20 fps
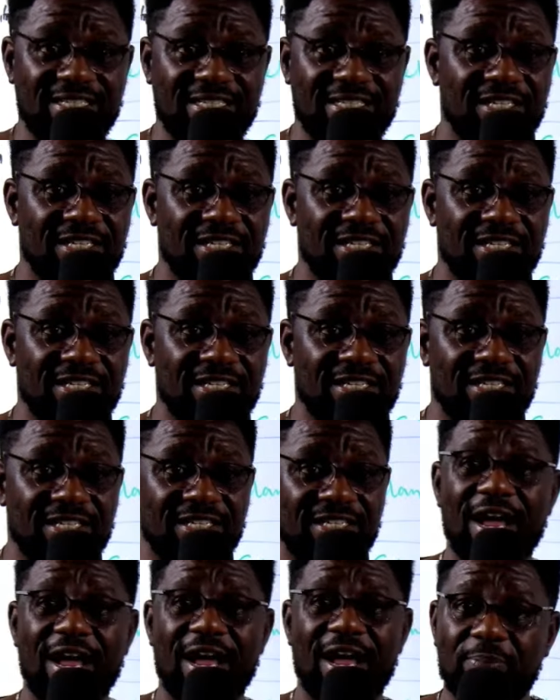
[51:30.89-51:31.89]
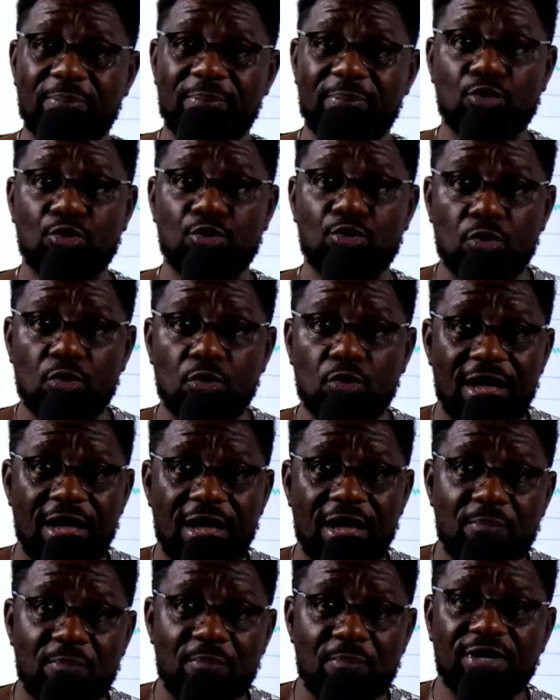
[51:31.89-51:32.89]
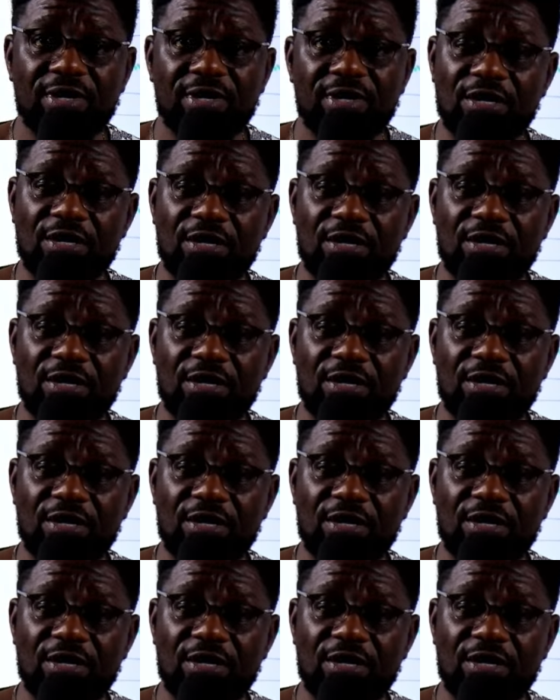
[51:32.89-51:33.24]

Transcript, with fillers: you should carry petrol and pour it and use fire to